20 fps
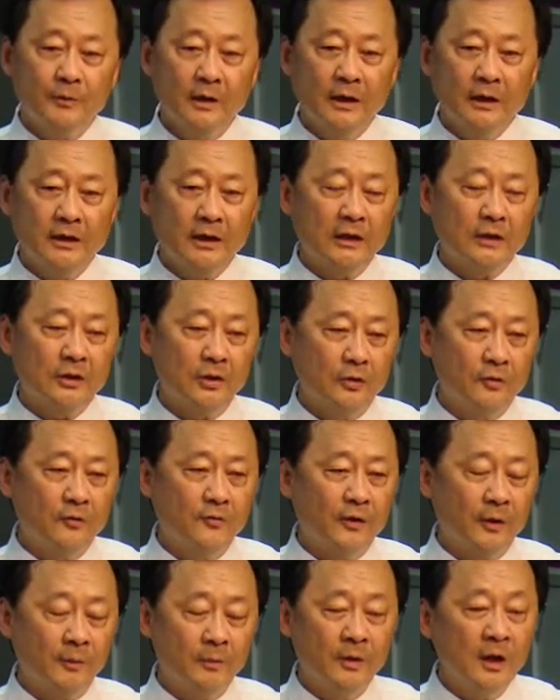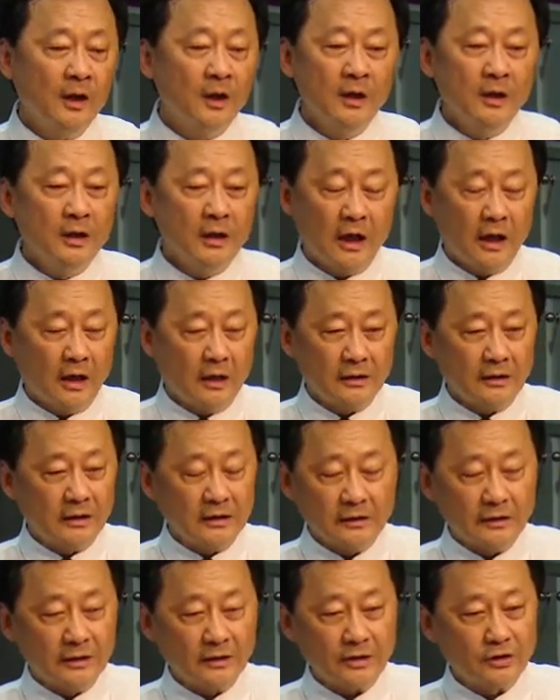It can go from,
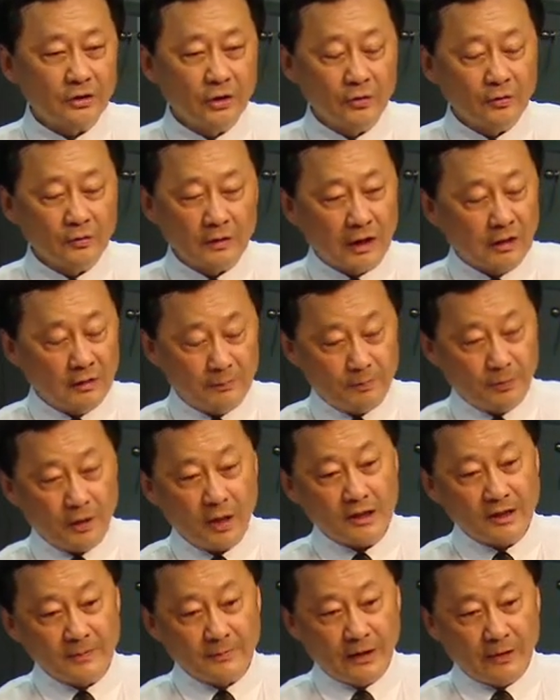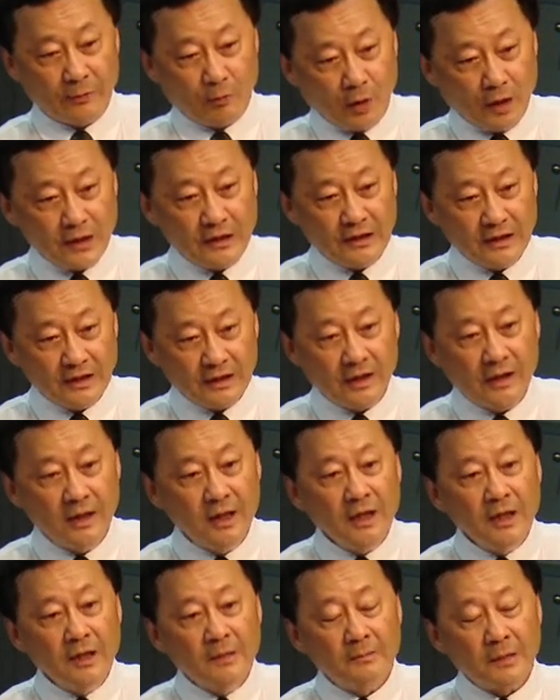there's no, possibly 1 year,
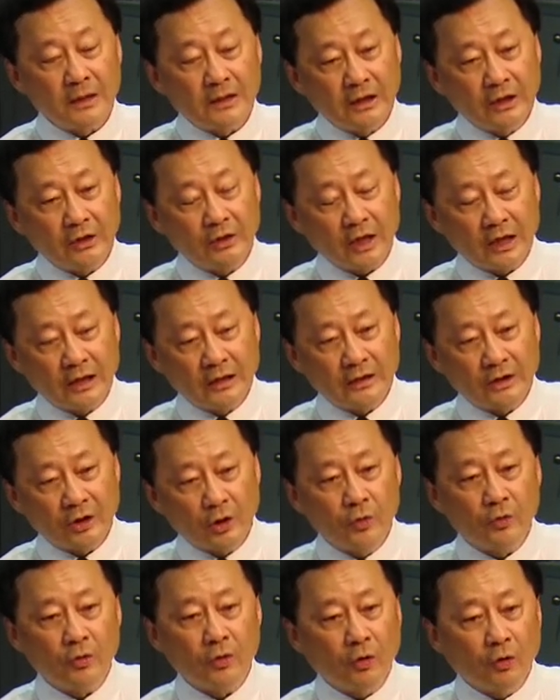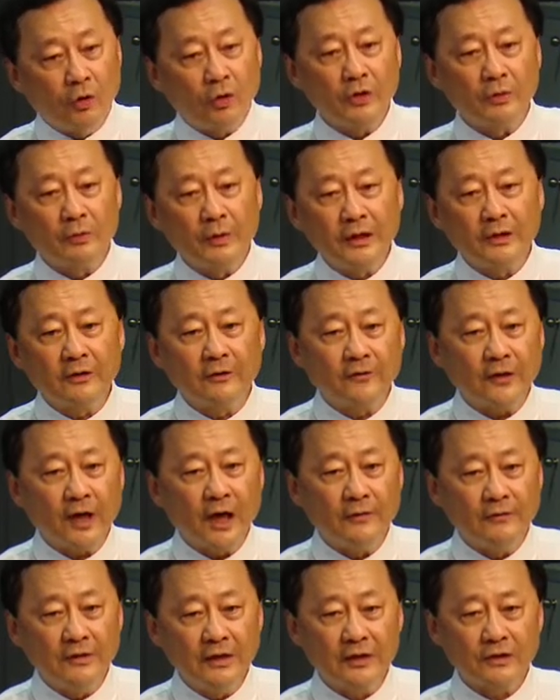but you can go all the way to
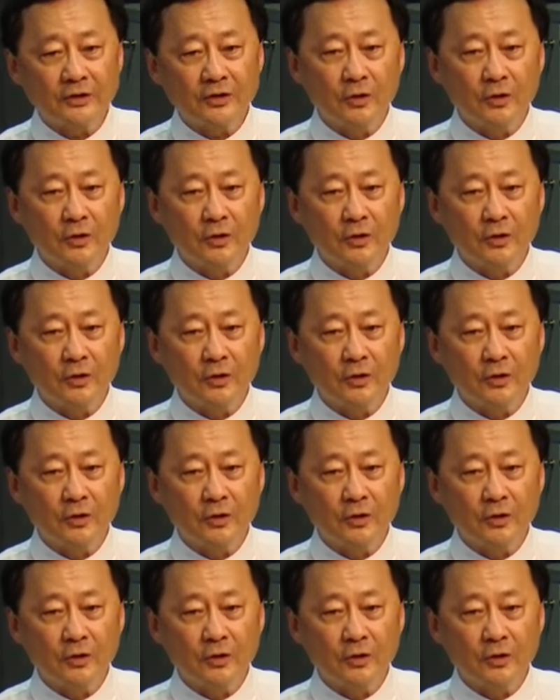5 years.